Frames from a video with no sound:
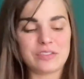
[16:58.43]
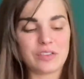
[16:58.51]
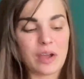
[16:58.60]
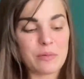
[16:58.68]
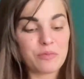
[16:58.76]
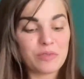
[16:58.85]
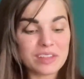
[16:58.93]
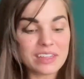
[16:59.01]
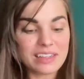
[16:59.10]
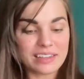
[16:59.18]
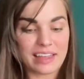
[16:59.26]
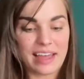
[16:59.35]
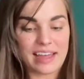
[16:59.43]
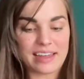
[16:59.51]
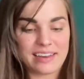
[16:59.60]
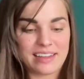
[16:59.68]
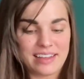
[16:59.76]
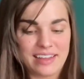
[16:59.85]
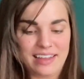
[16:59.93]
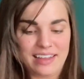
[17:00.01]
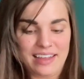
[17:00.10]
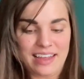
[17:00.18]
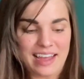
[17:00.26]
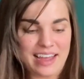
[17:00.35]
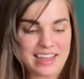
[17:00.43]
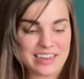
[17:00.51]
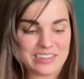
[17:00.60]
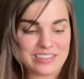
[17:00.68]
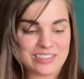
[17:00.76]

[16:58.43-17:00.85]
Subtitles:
So I'm really glad I